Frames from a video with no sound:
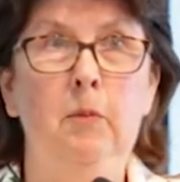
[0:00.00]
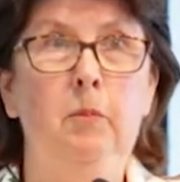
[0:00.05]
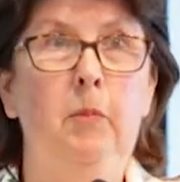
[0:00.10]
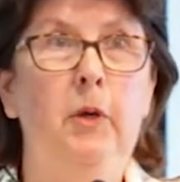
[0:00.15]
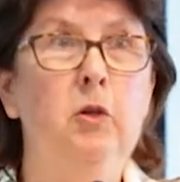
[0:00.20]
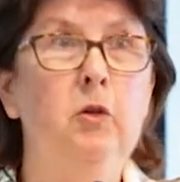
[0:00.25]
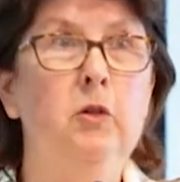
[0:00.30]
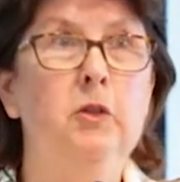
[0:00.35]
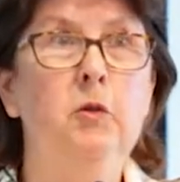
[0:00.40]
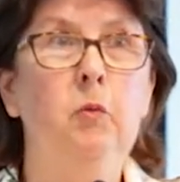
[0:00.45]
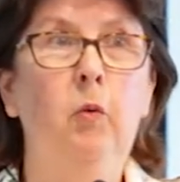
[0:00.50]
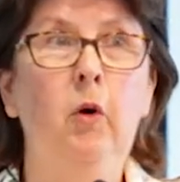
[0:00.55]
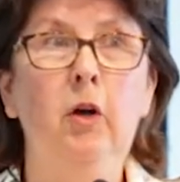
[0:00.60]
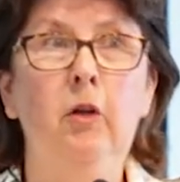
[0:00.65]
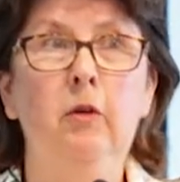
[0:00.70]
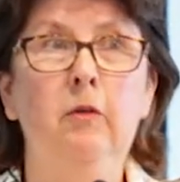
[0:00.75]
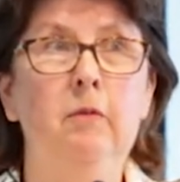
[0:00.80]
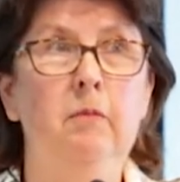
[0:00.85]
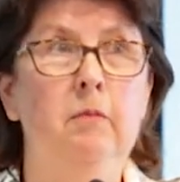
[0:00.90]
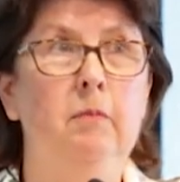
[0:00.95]
because
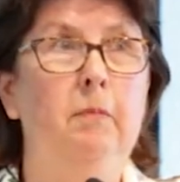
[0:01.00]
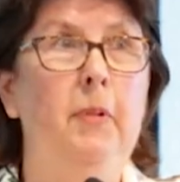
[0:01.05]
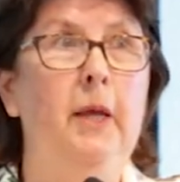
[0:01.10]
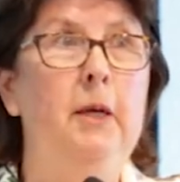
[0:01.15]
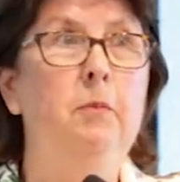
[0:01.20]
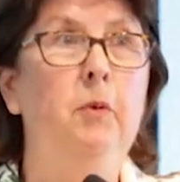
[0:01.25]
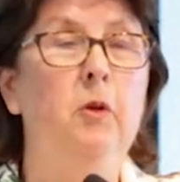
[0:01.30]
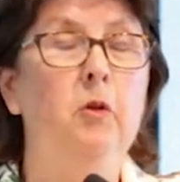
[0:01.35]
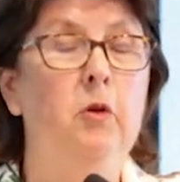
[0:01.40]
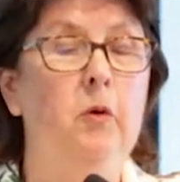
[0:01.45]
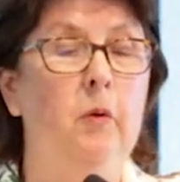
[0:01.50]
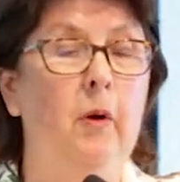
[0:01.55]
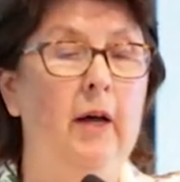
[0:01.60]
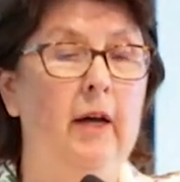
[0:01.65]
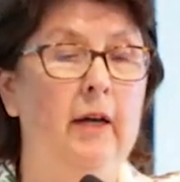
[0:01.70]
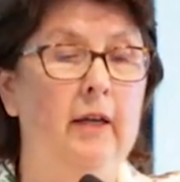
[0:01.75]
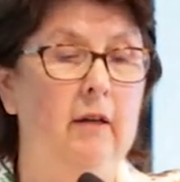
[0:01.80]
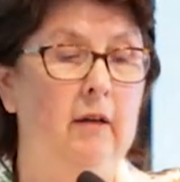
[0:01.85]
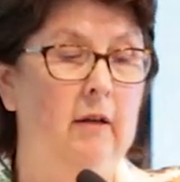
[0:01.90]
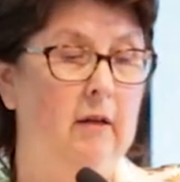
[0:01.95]
what people who
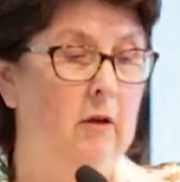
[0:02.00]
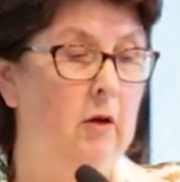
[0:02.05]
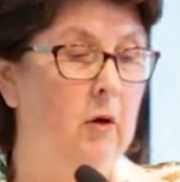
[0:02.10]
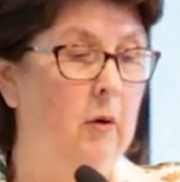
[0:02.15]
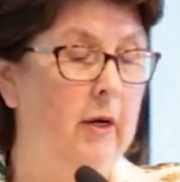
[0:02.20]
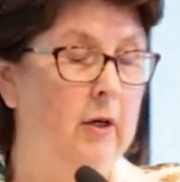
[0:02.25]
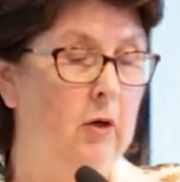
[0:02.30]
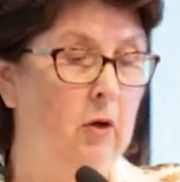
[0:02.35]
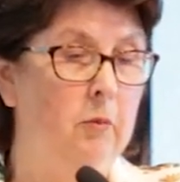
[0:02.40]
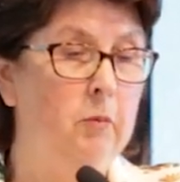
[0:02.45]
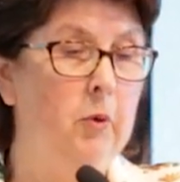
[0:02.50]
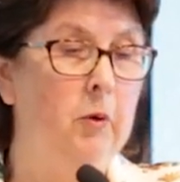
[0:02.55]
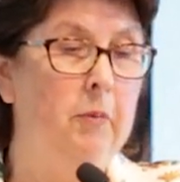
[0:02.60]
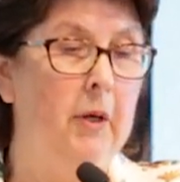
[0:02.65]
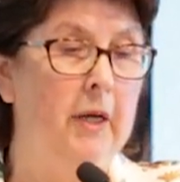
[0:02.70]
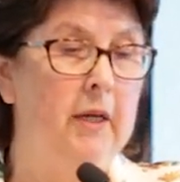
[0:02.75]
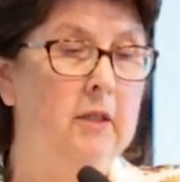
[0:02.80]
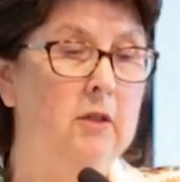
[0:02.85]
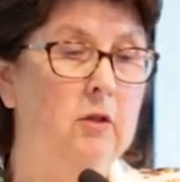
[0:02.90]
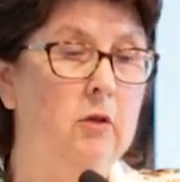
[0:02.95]
are not
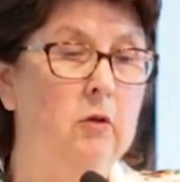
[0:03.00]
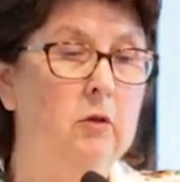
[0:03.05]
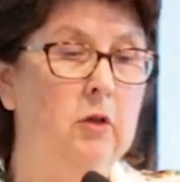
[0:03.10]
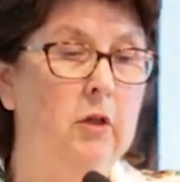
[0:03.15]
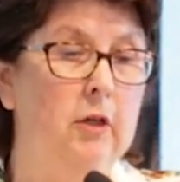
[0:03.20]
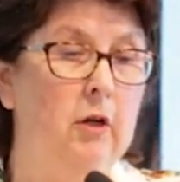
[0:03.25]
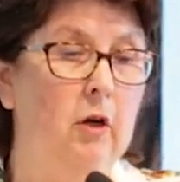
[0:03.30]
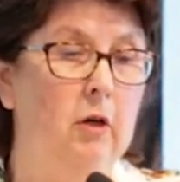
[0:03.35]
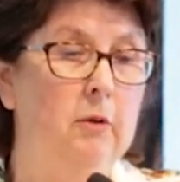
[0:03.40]
prepared to look at